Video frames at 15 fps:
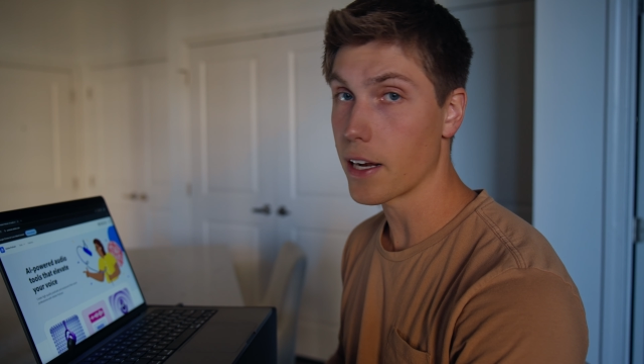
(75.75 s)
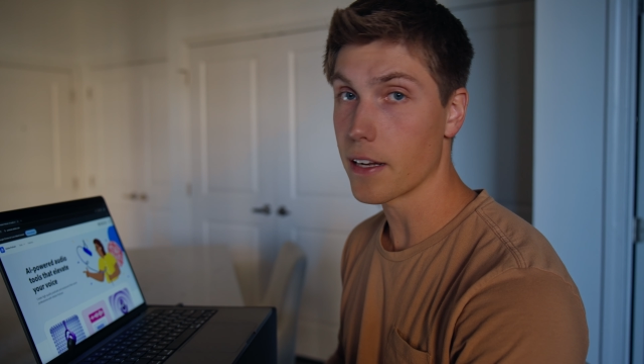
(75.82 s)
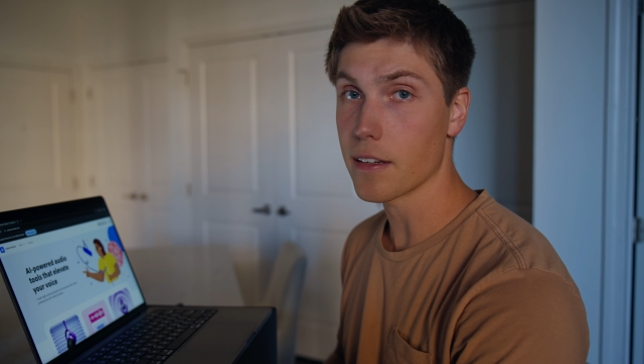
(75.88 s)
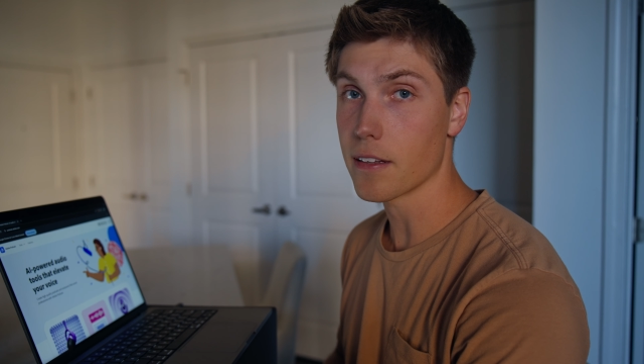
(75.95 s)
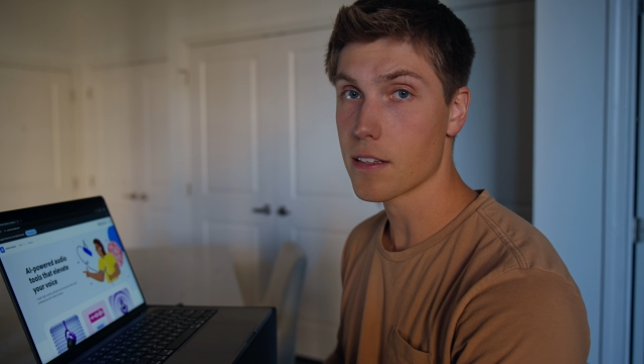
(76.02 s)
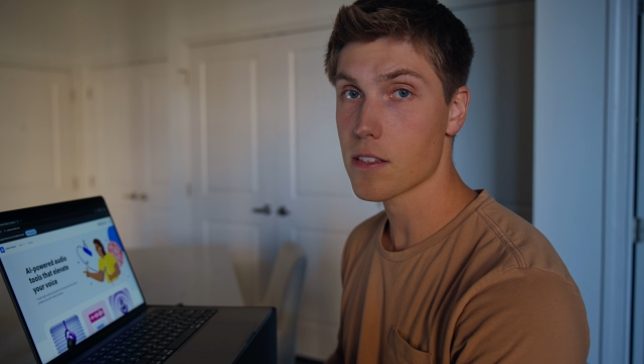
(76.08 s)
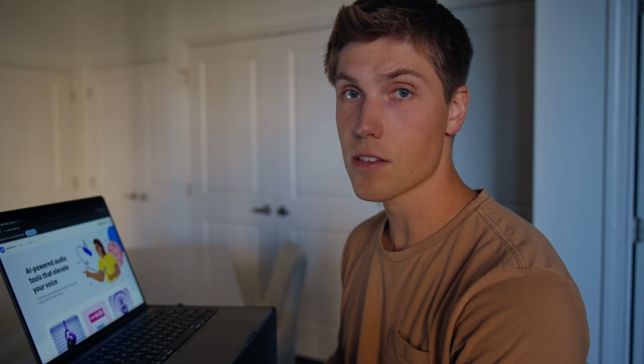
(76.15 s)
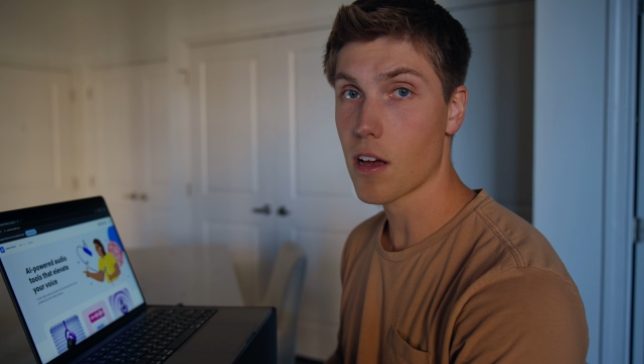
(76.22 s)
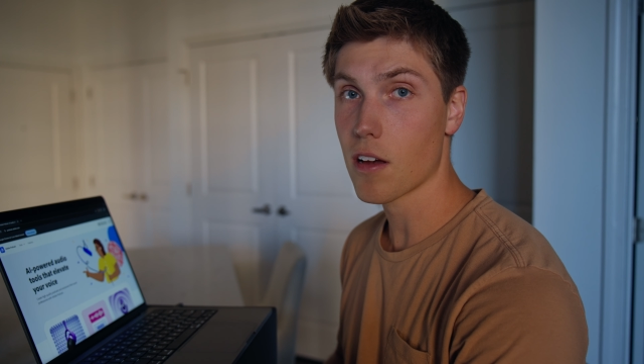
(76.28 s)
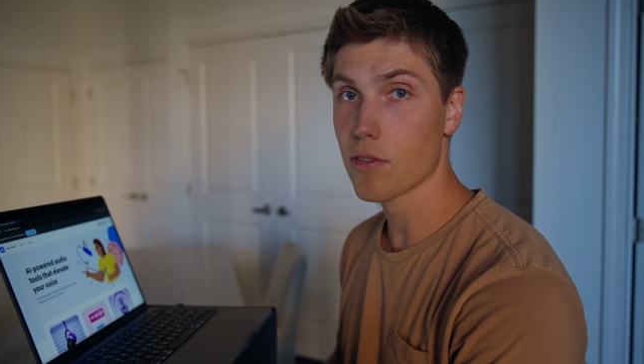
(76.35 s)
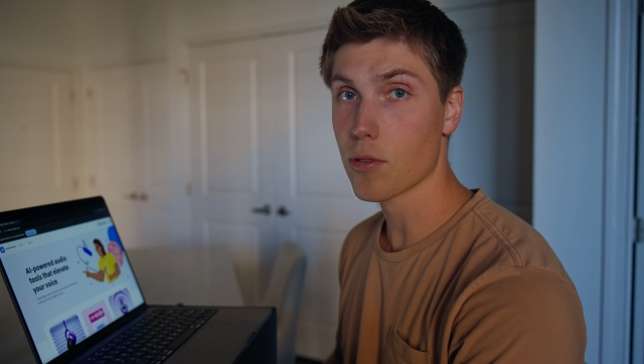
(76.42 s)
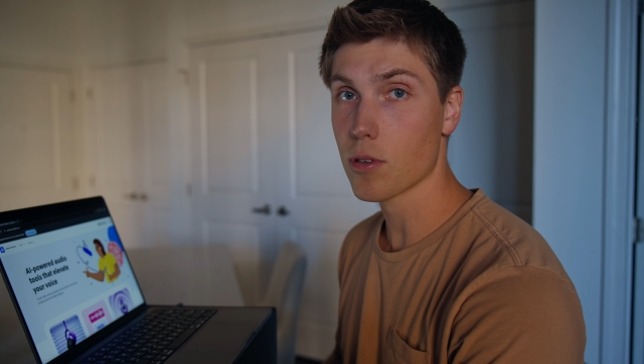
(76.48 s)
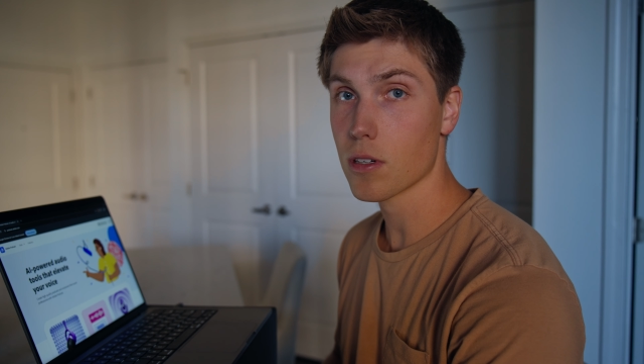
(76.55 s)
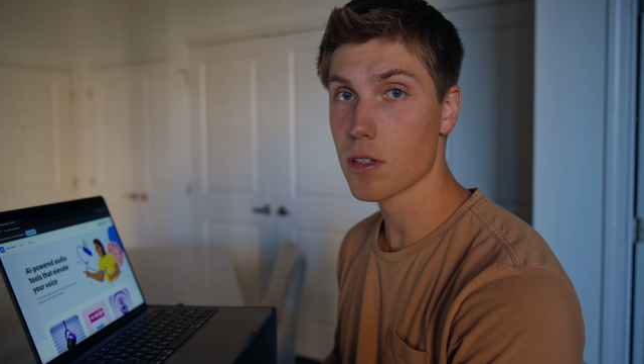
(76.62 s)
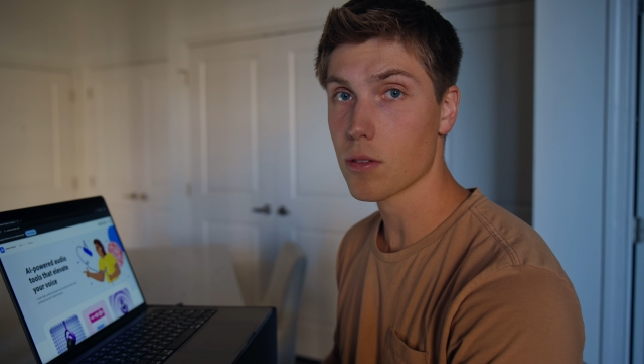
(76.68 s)
editing
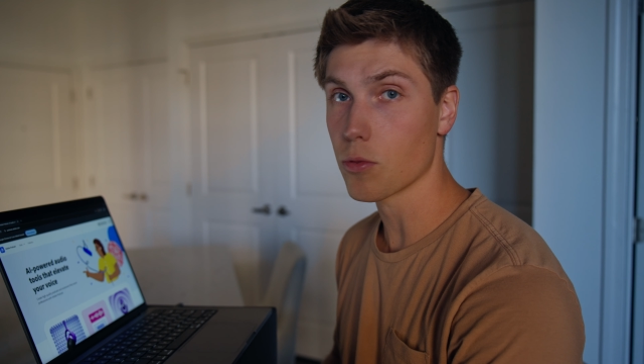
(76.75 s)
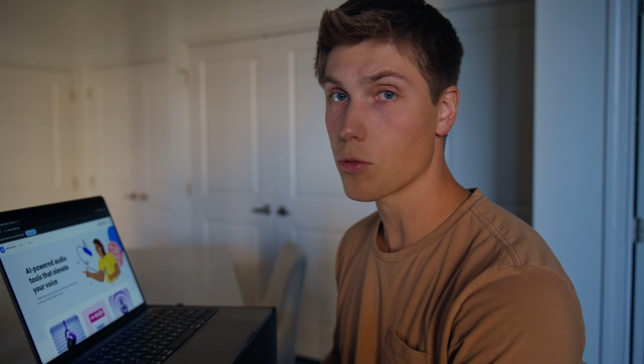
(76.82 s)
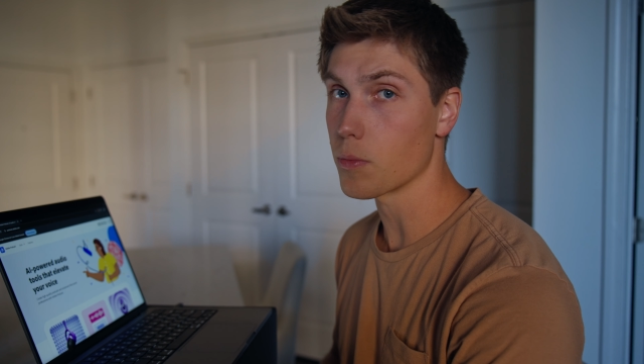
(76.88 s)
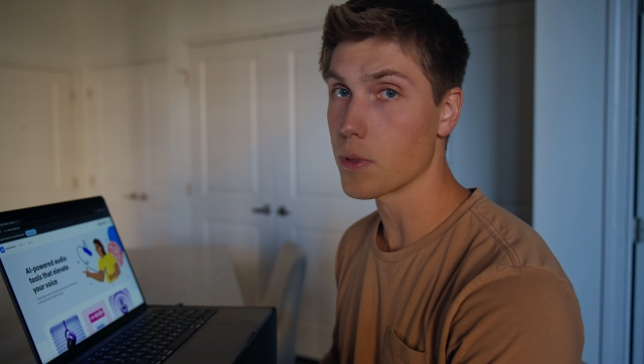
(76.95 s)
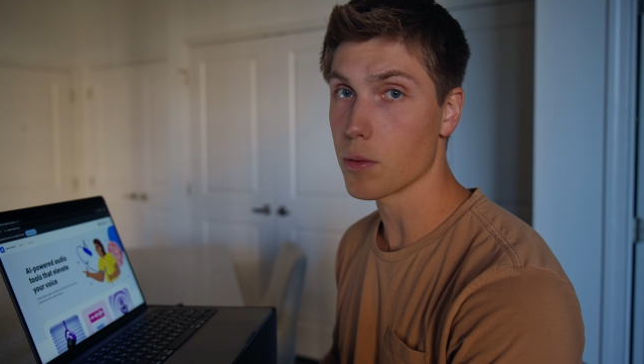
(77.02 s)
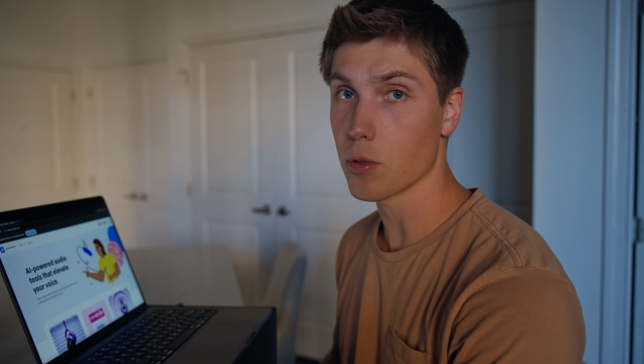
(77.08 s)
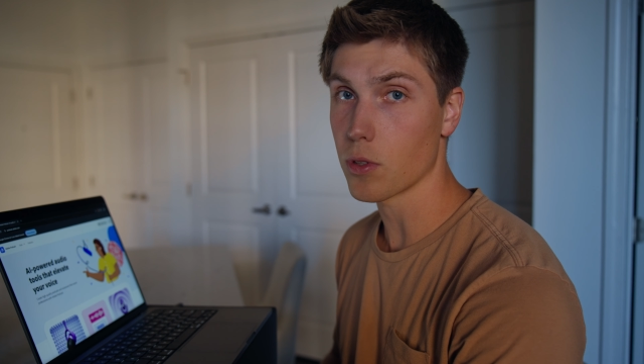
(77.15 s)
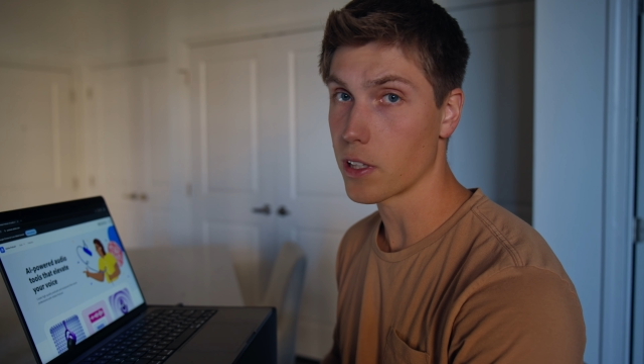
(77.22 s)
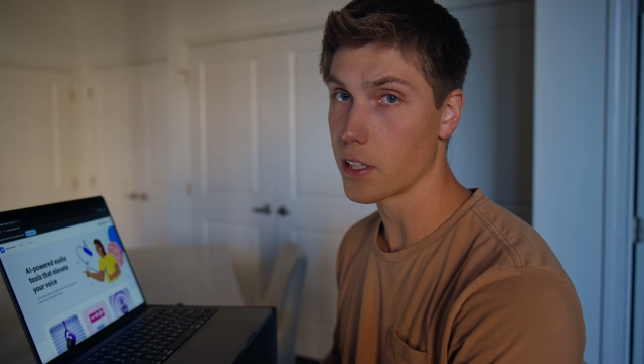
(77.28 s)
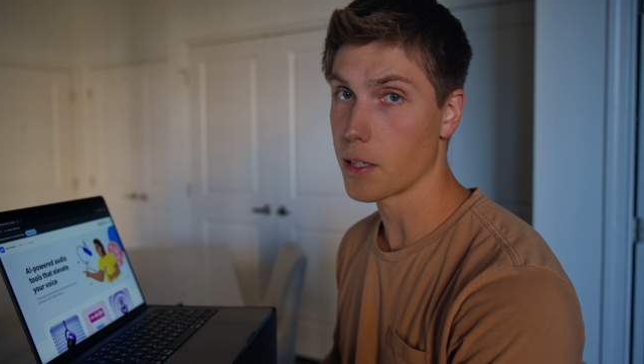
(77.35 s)
software will be able to